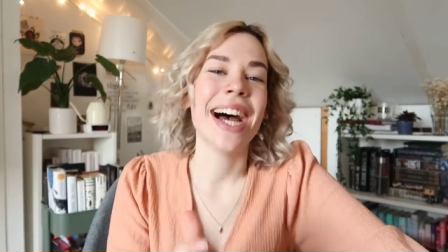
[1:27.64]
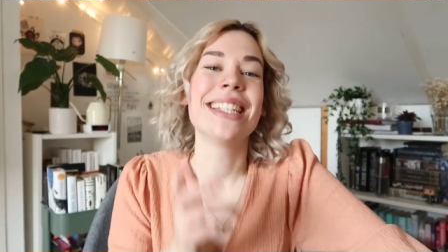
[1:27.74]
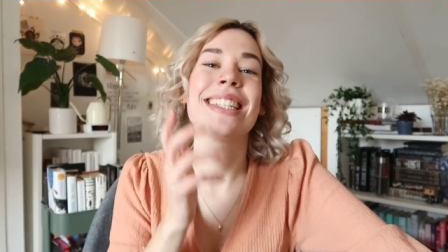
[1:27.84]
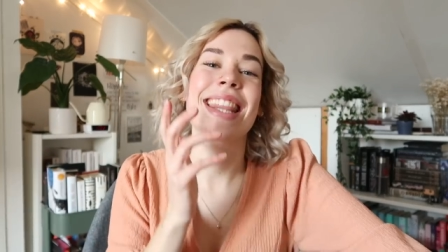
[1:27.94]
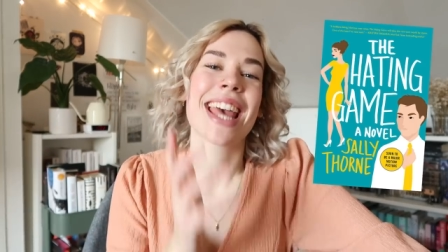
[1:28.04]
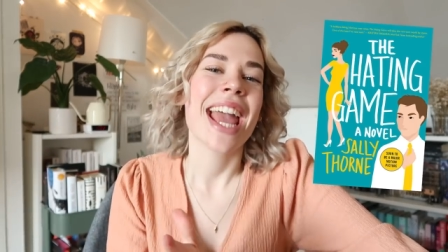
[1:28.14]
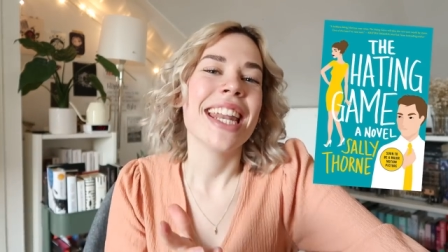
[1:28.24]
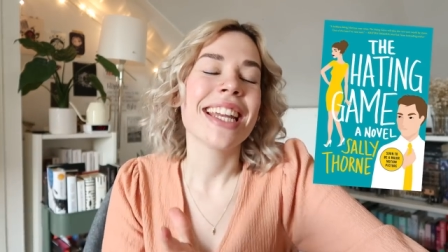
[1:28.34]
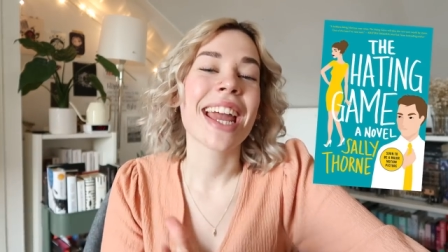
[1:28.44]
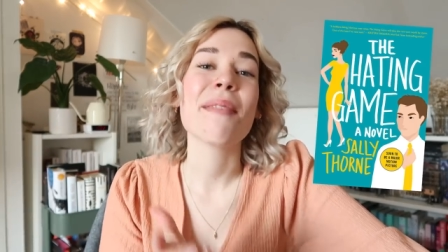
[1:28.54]
and The
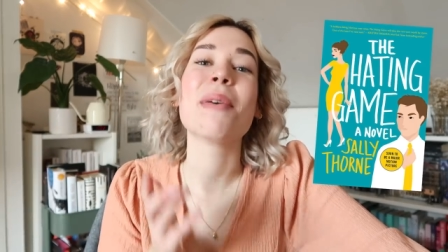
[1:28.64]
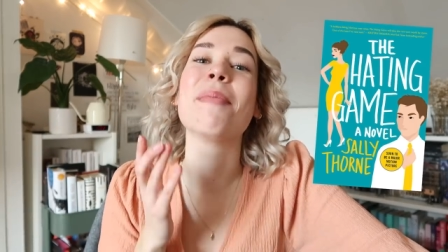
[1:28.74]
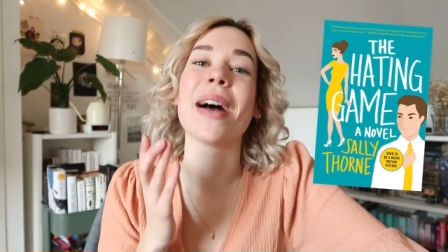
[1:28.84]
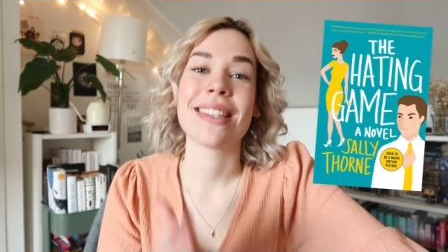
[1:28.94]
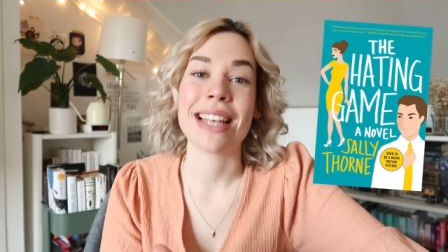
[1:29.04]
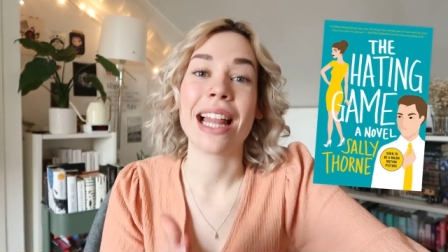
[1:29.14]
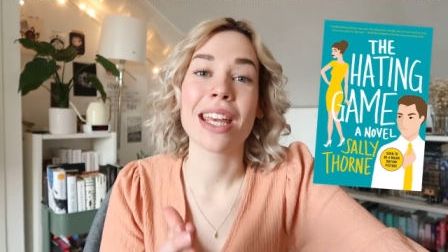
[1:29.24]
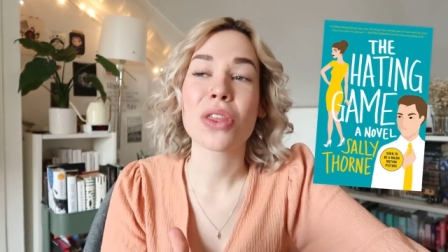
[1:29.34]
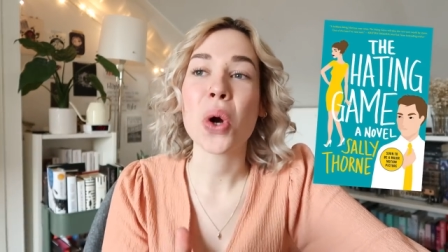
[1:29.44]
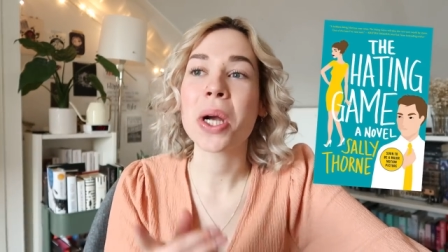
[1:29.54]
Hating Game by
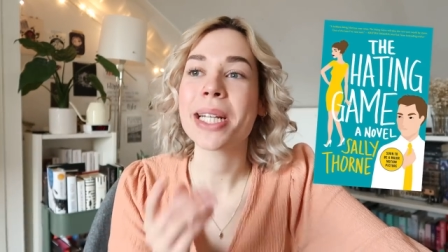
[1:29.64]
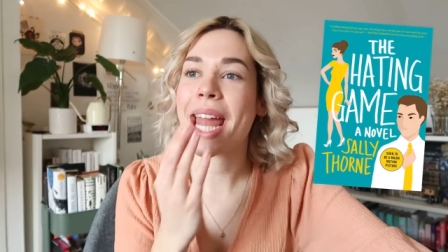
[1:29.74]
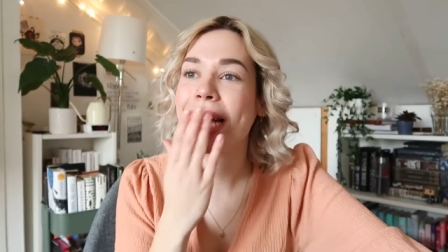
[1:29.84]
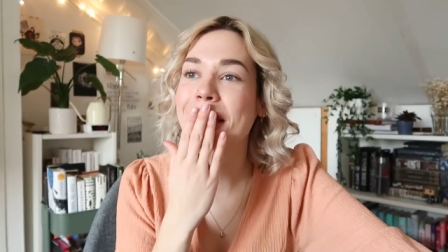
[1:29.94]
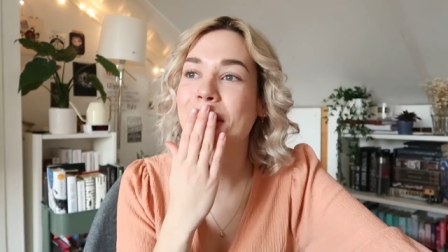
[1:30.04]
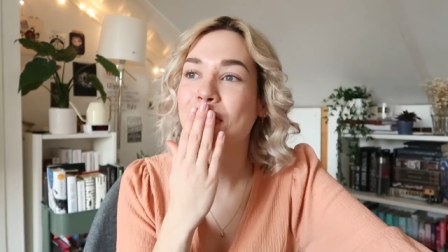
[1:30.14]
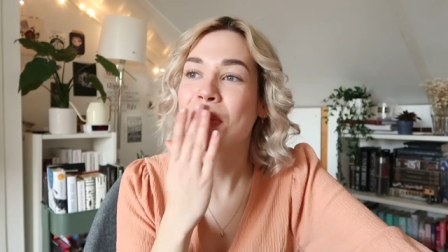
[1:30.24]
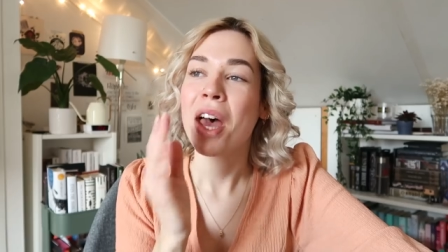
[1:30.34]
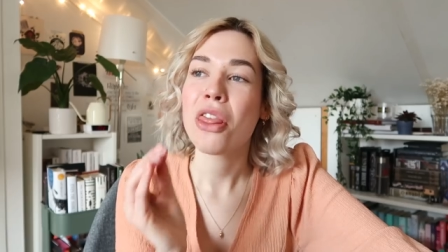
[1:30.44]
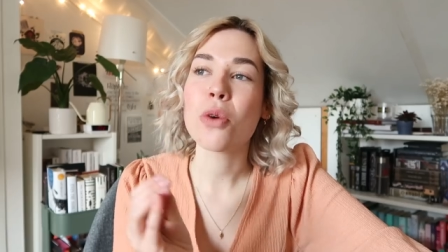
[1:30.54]
Sally Thorne and
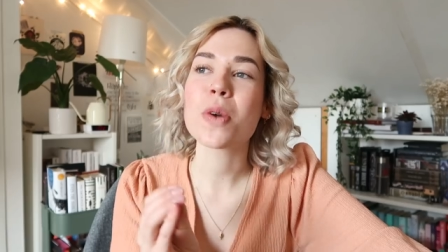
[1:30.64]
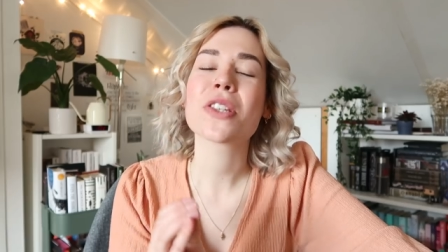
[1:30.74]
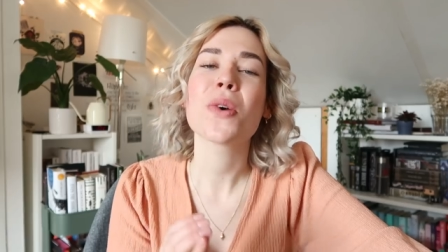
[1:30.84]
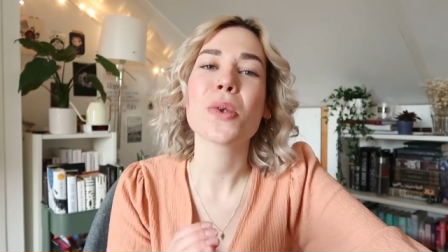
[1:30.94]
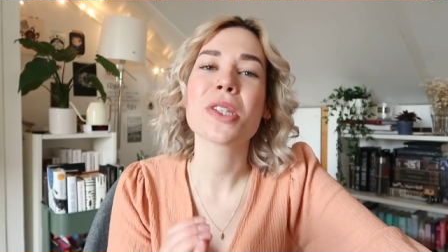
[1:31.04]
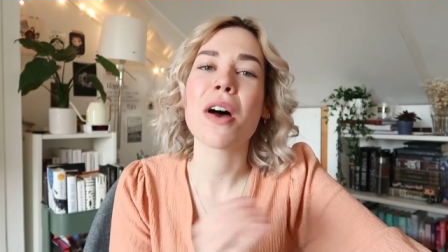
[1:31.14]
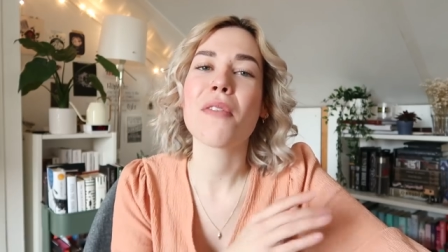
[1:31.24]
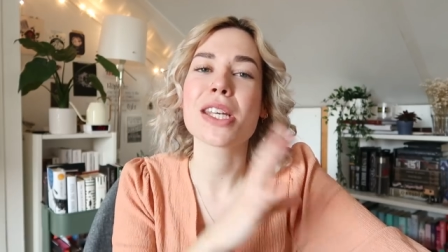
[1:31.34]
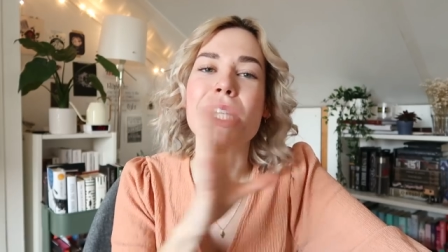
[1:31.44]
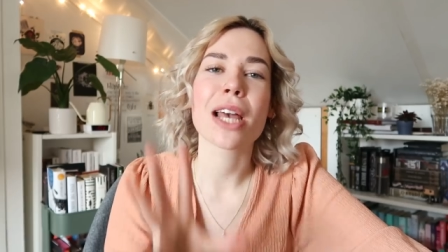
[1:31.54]
the results
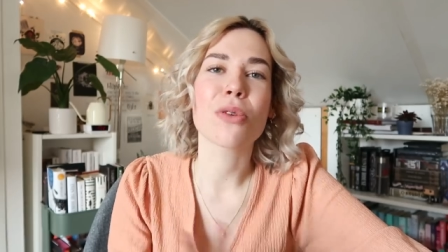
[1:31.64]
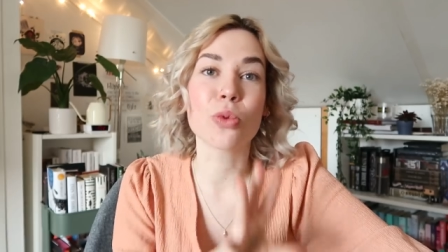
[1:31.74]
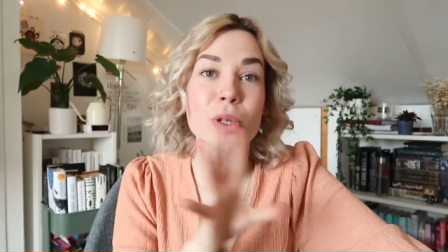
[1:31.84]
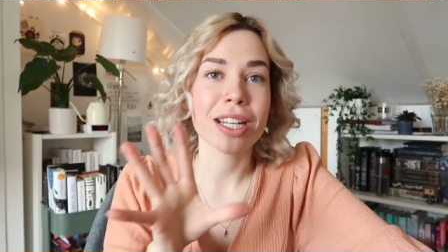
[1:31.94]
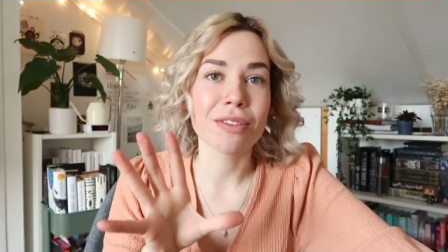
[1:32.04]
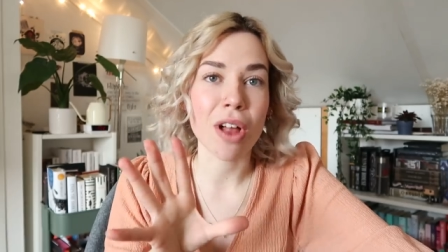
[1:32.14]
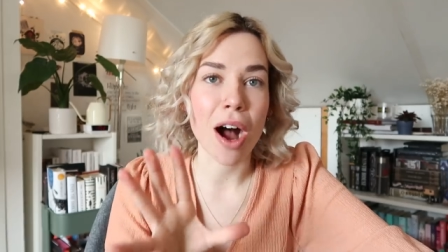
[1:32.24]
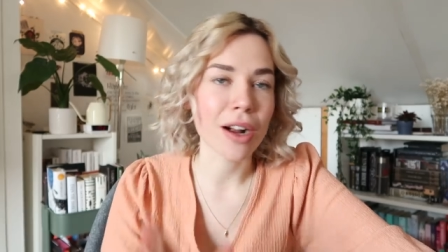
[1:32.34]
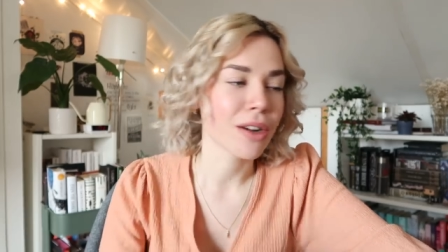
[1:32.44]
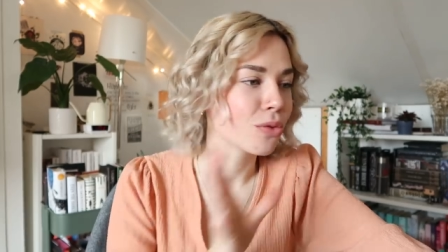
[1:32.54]
of this like reading
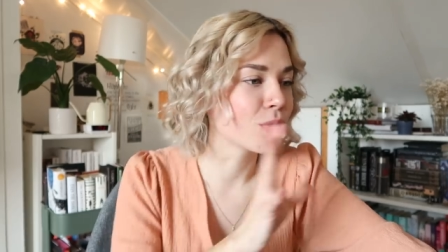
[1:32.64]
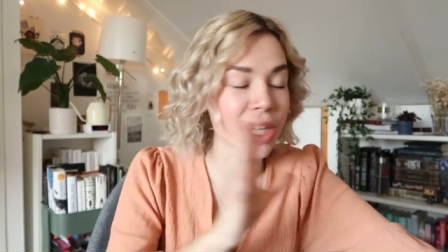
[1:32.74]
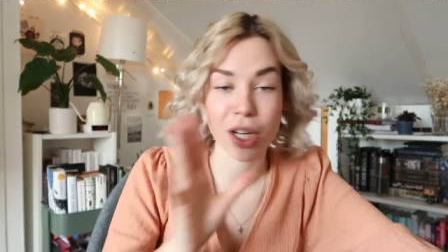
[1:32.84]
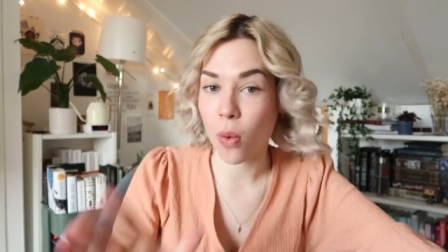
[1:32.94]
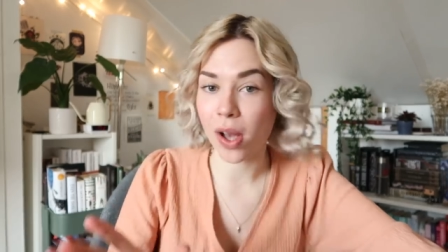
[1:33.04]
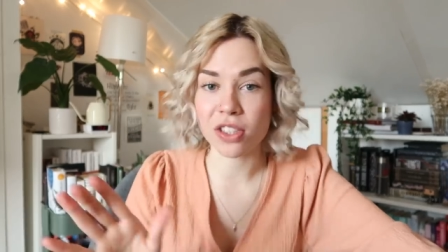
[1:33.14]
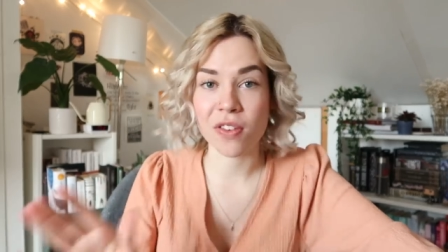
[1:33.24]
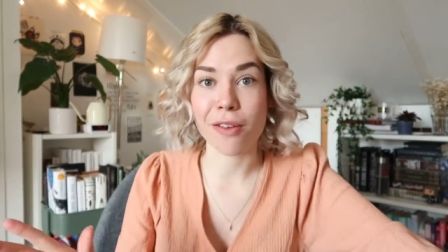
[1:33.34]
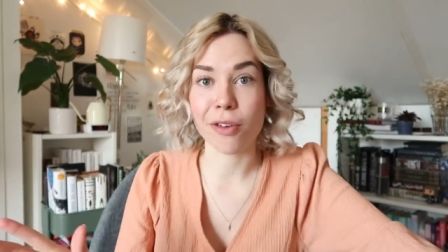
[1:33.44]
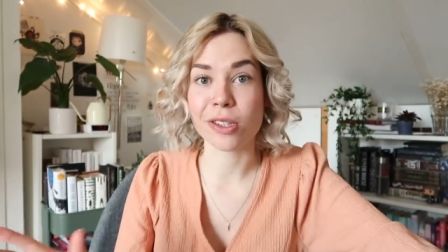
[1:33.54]
vlog, reading Noelle's
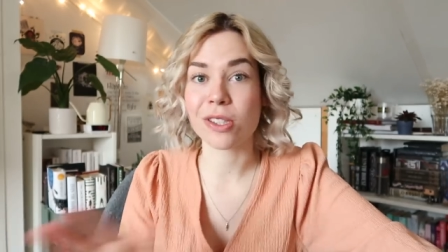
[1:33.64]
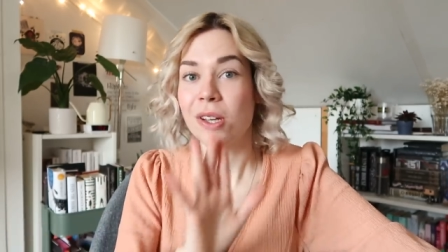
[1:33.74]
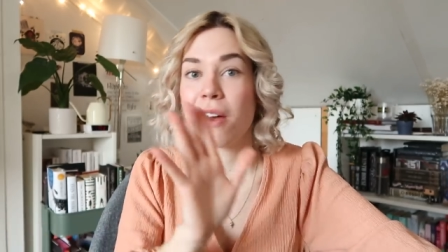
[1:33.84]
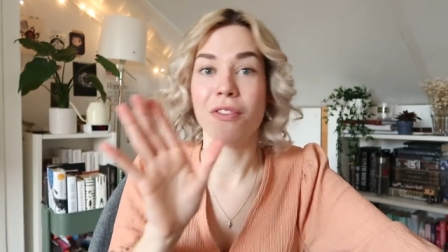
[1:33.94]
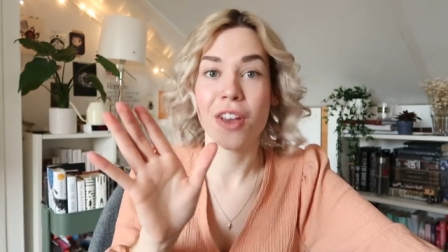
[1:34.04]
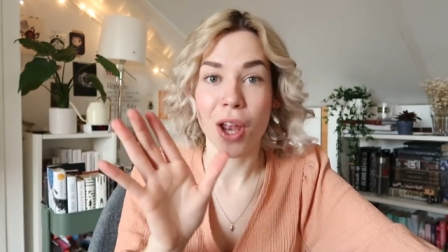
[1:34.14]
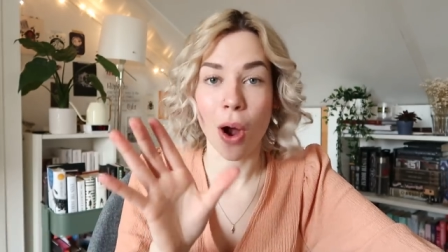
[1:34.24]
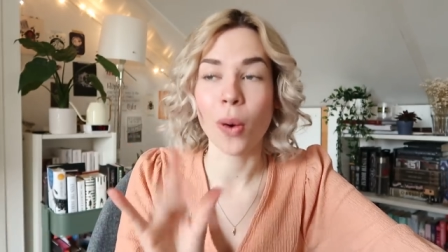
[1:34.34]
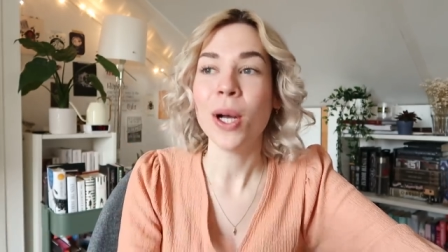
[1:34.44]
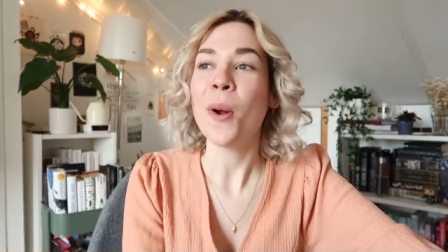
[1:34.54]
favorites
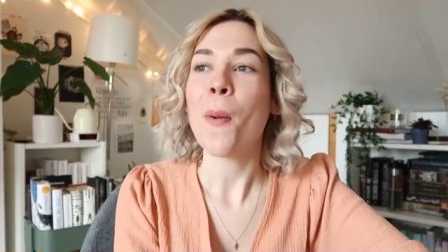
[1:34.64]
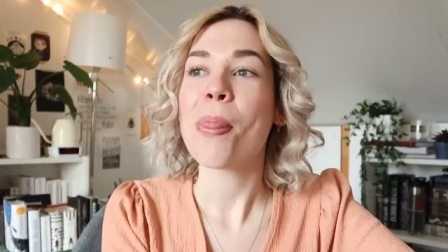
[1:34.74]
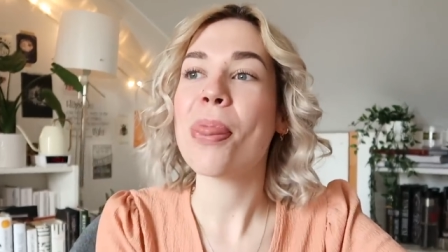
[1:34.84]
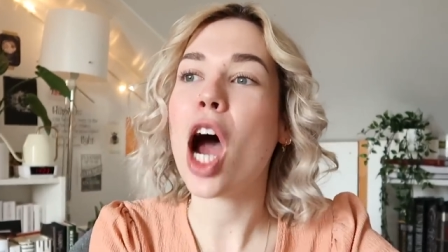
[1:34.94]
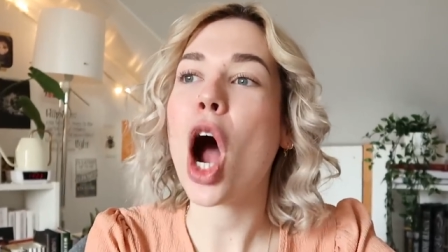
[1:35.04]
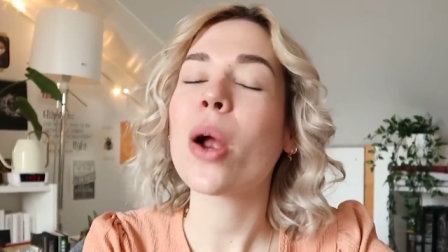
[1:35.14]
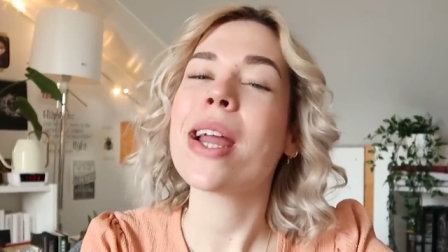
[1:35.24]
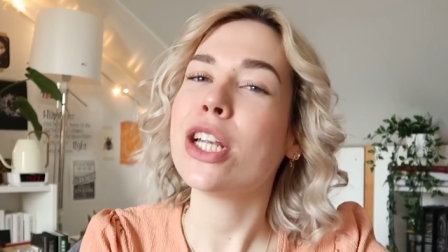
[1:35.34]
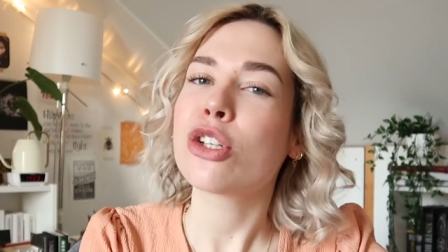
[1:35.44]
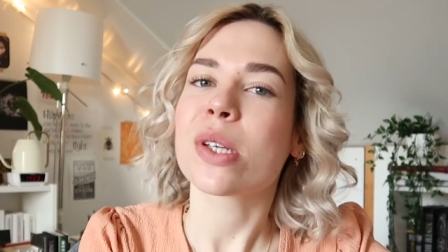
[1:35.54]
video are
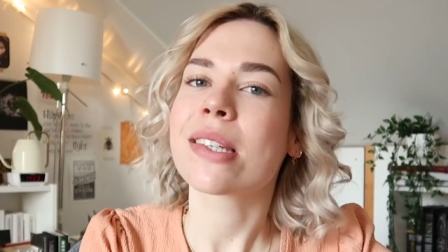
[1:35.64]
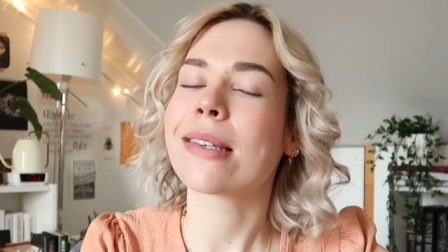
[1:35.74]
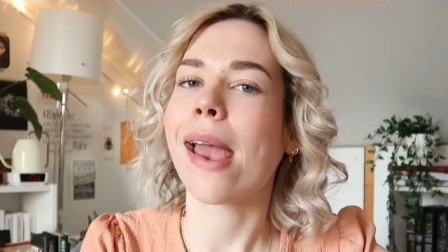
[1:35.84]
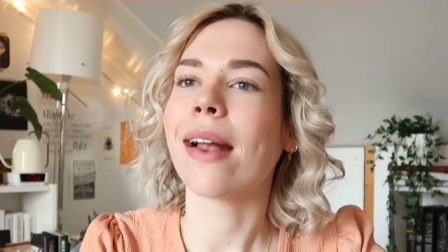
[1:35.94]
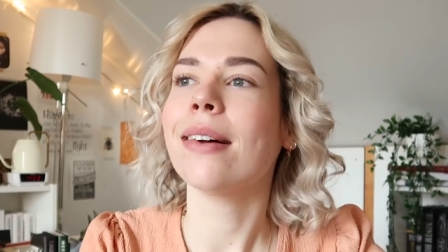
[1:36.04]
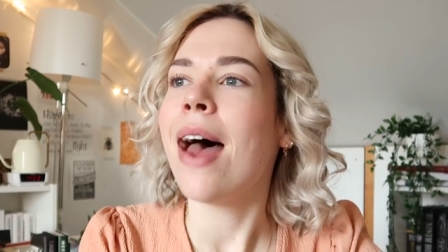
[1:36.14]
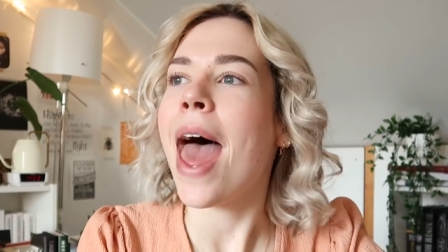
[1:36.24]
interesting